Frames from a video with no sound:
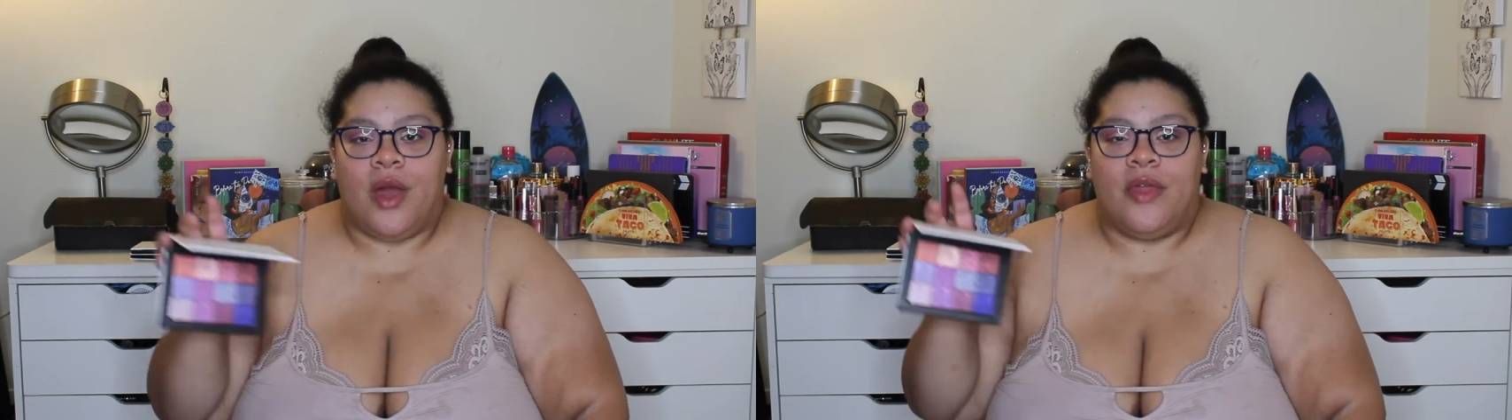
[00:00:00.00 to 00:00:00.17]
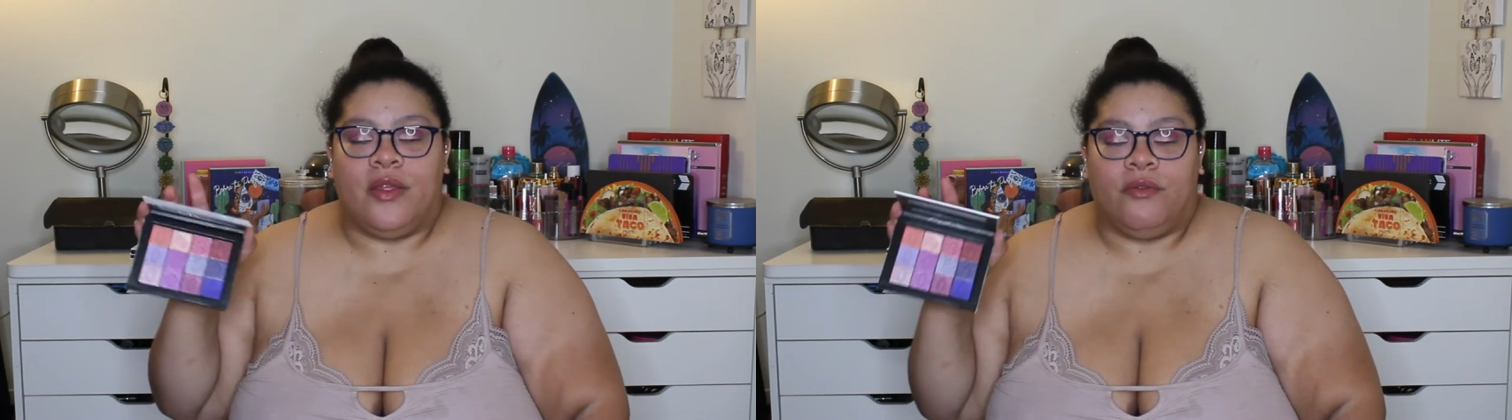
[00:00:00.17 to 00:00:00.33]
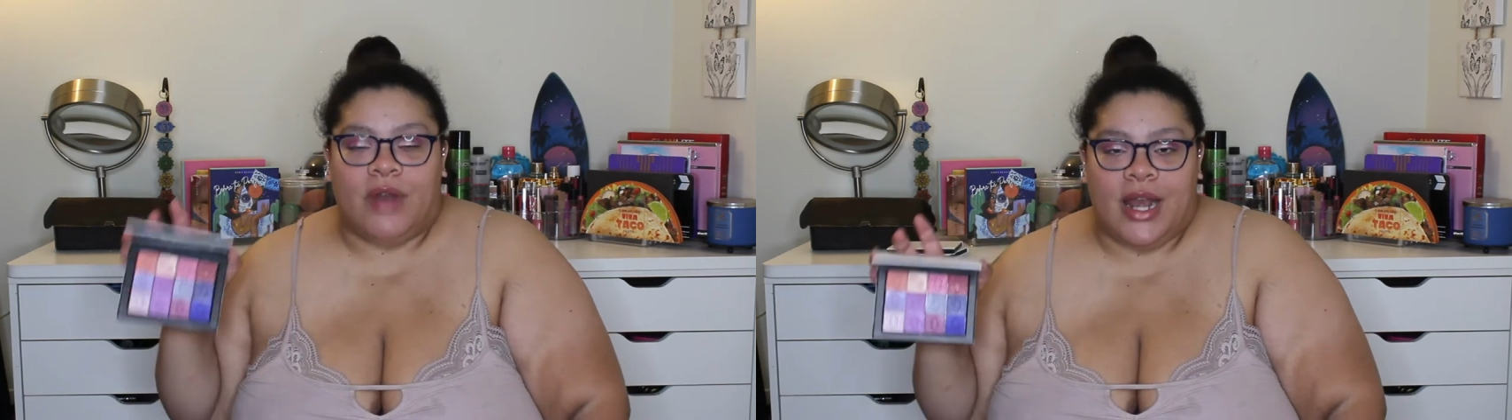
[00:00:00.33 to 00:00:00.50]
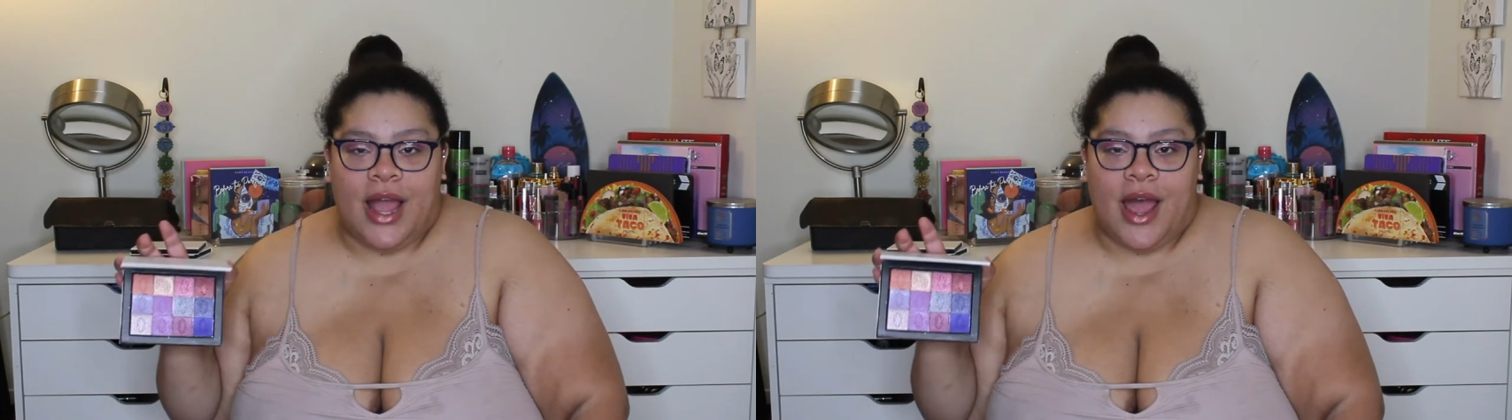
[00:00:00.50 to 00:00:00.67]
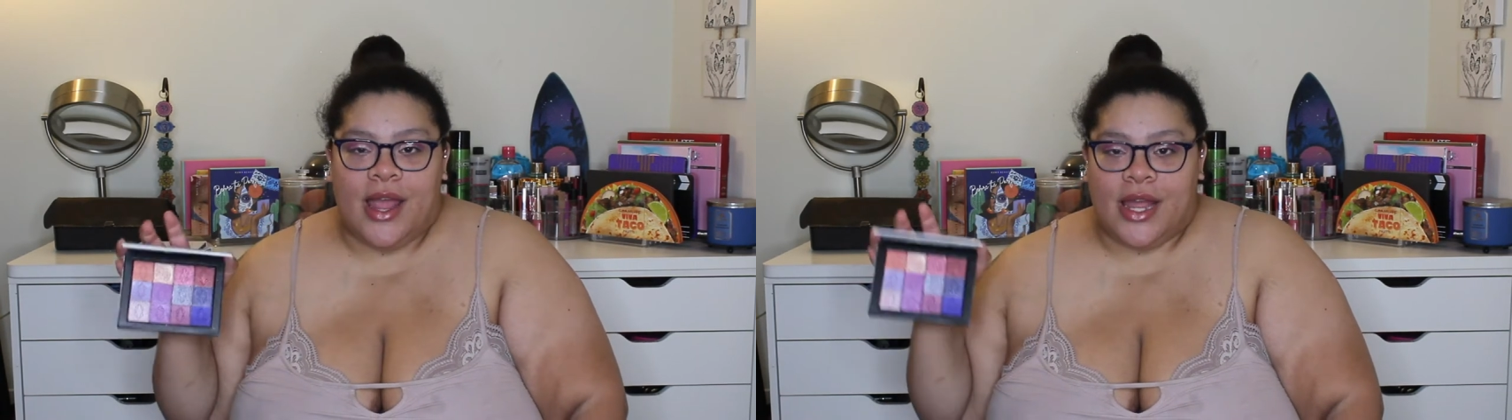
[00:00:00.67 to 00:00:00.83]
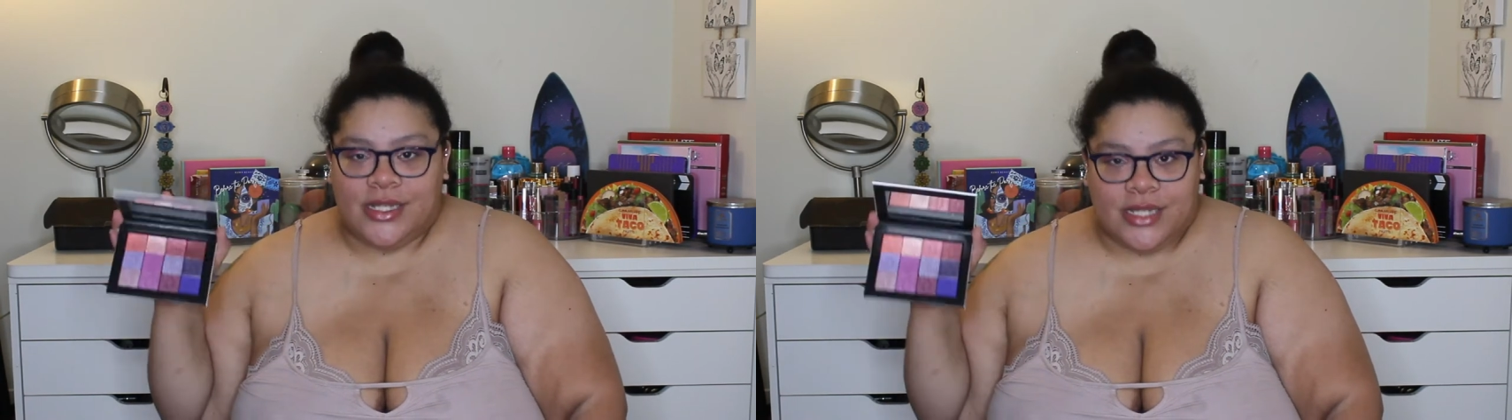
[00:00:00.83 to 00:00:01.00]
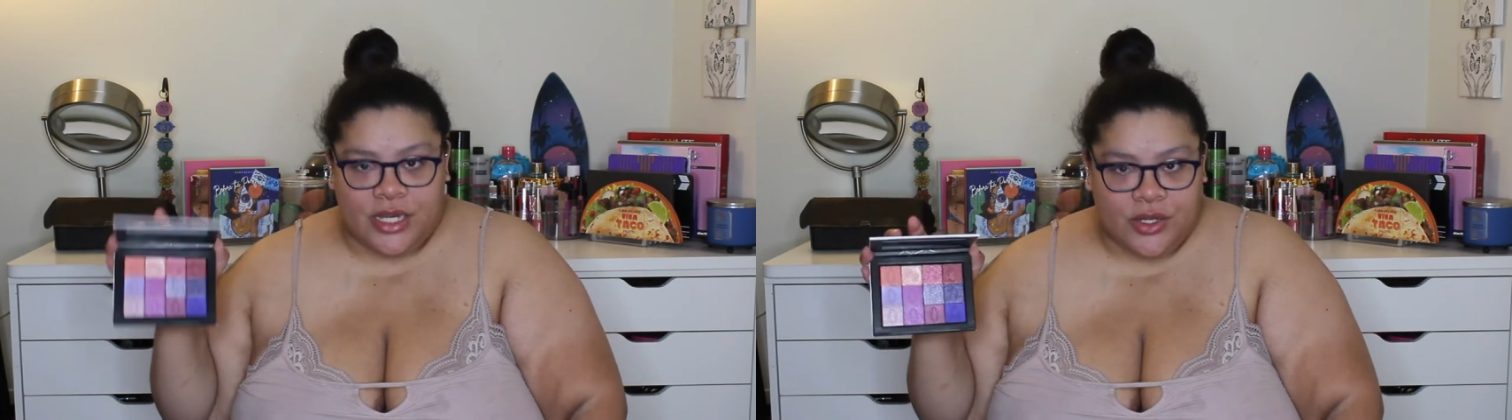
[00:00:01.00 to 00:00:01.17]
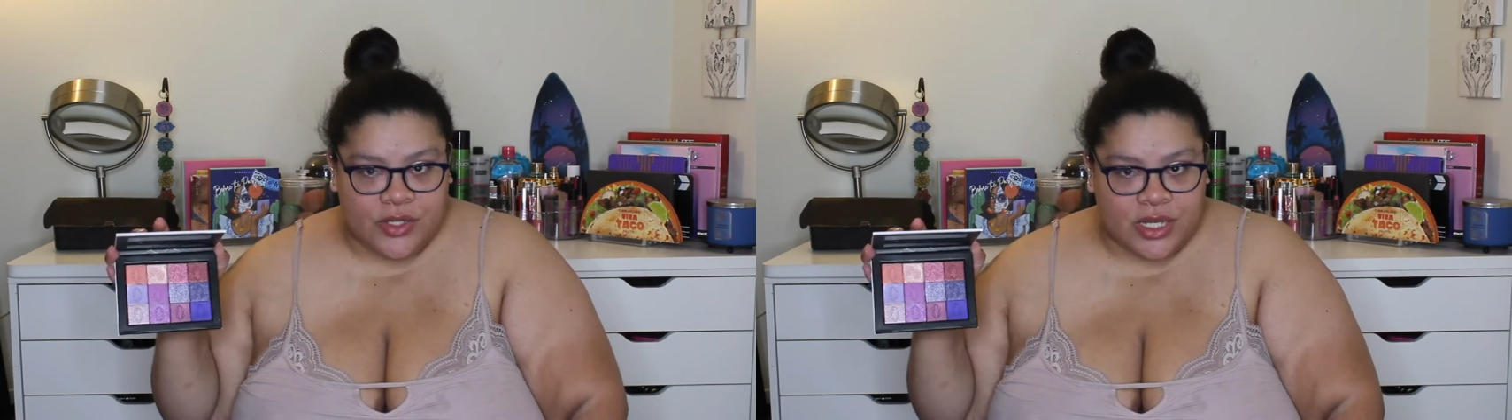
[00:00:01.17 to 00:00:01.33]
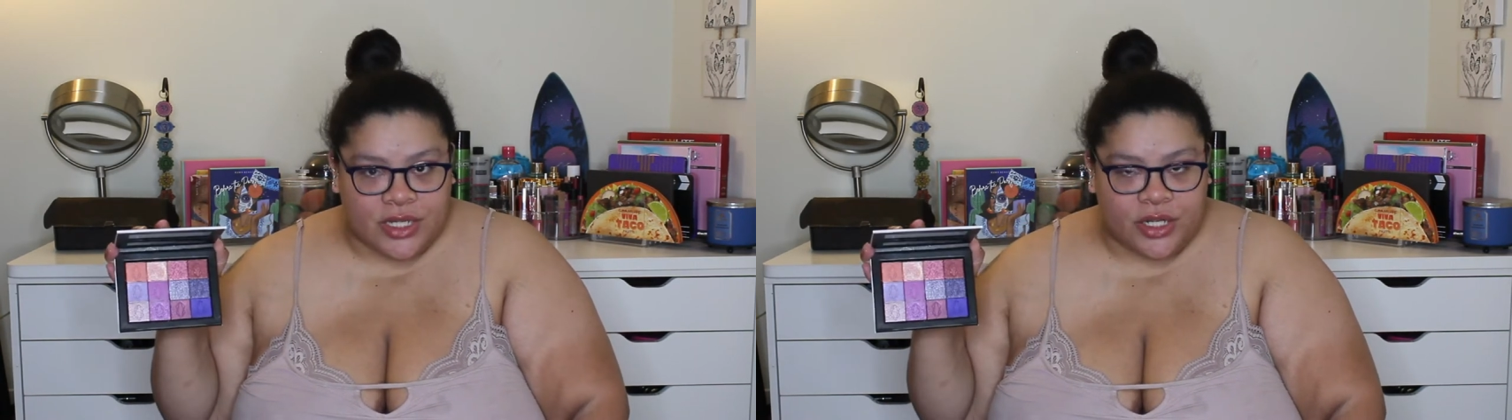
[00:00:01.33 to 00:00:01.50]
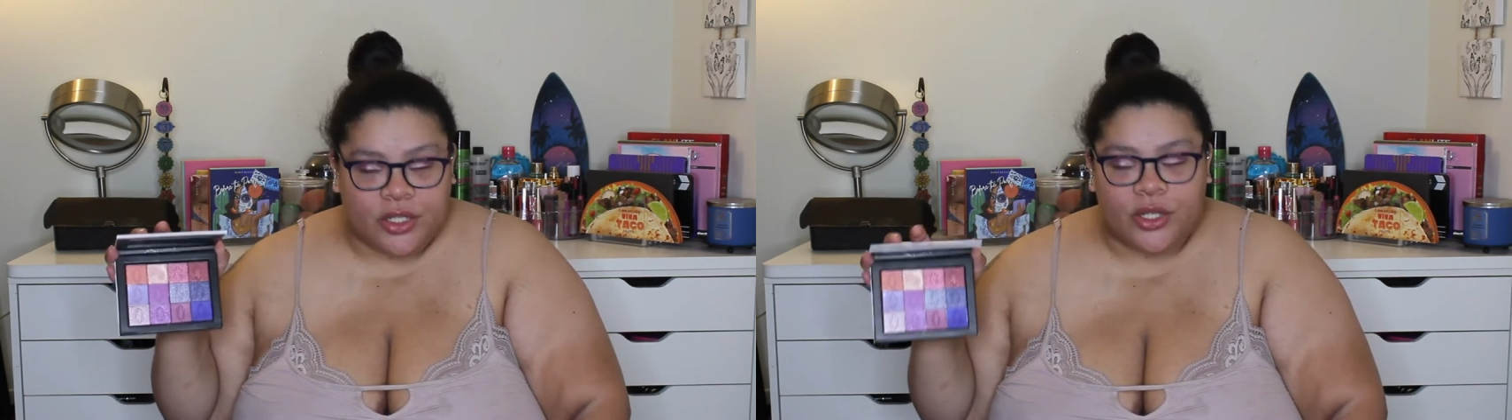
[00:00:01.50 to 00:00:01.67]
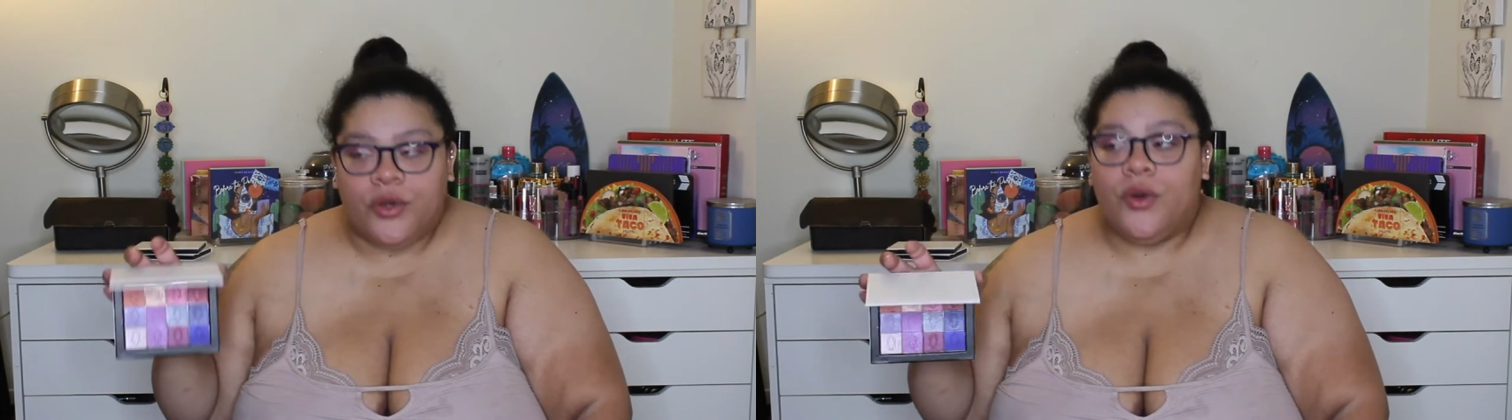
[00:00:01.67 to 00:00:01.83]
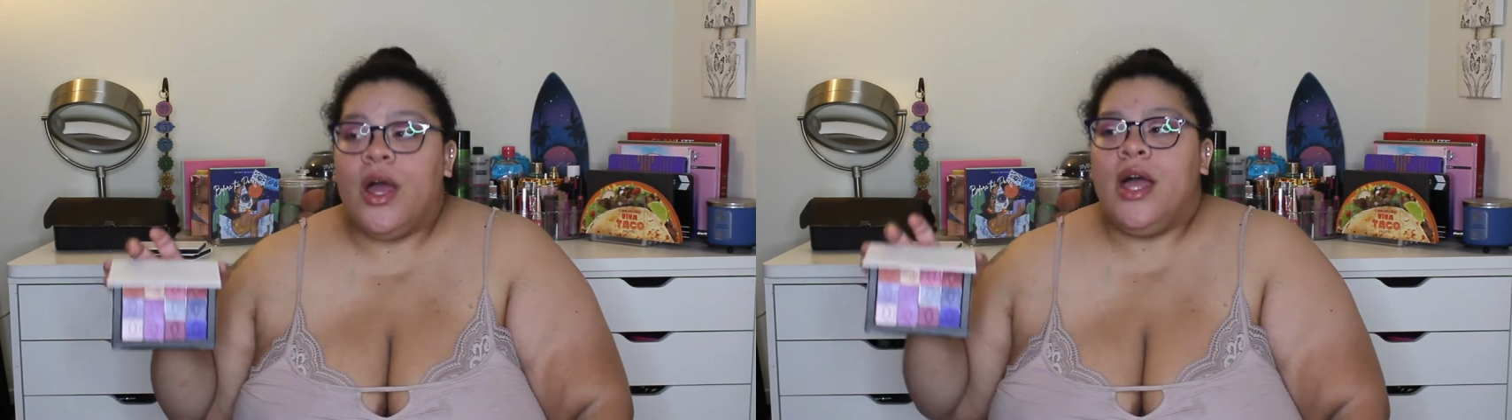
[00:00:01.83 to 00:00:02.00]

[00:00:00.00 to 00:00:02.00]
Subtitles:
and the right eye I didn't use a glitter glue.